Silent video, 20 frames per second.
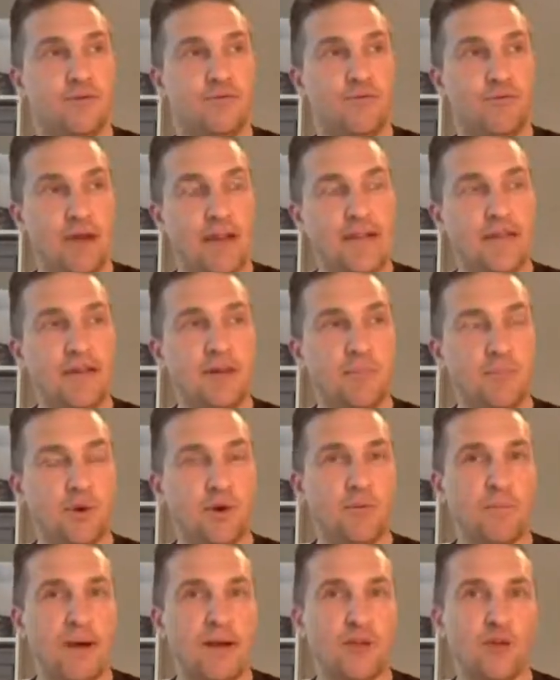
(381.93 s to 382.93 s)
reading a
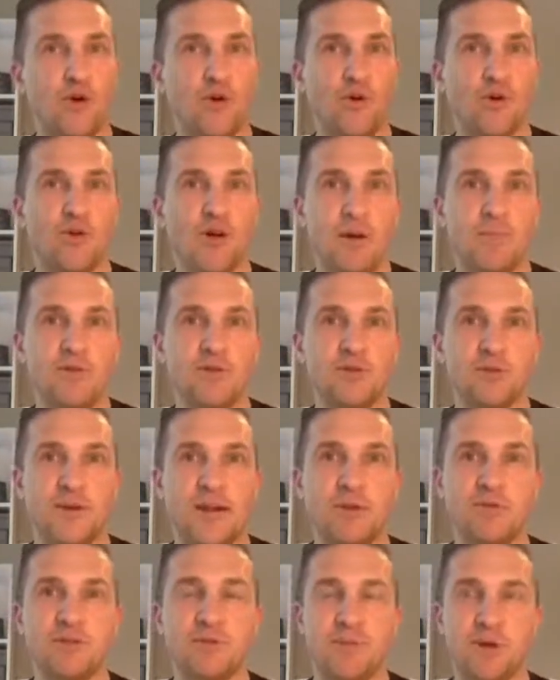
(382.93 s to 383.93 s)
book by Tony Robbins when
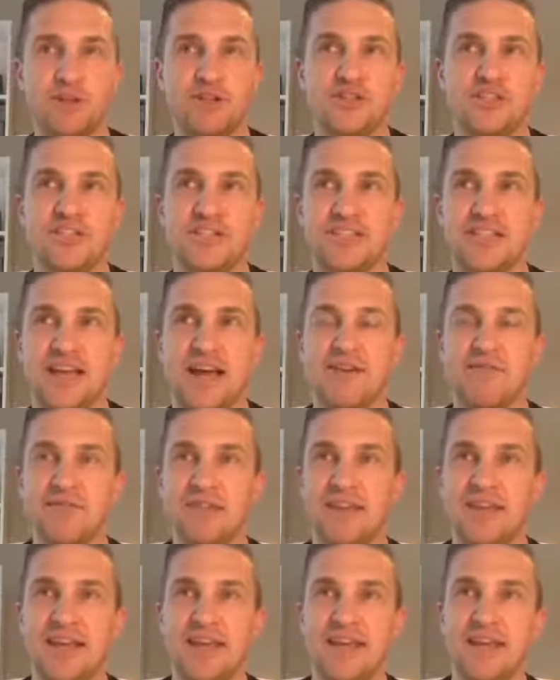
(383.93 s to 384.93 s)
I was about
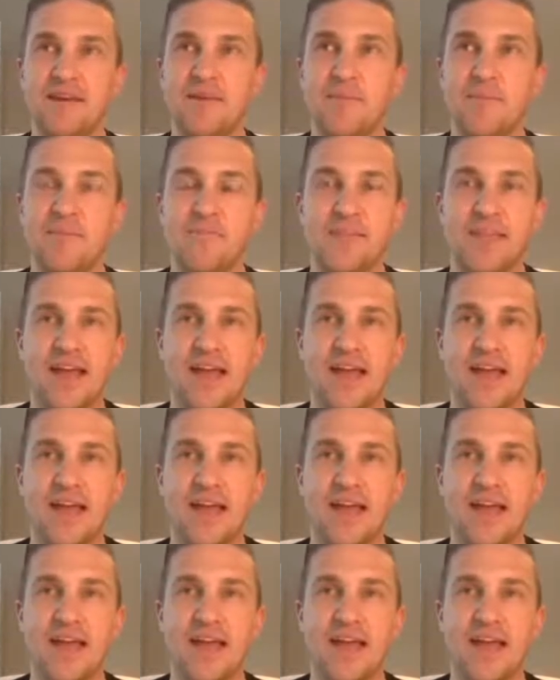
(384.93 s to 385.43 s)
17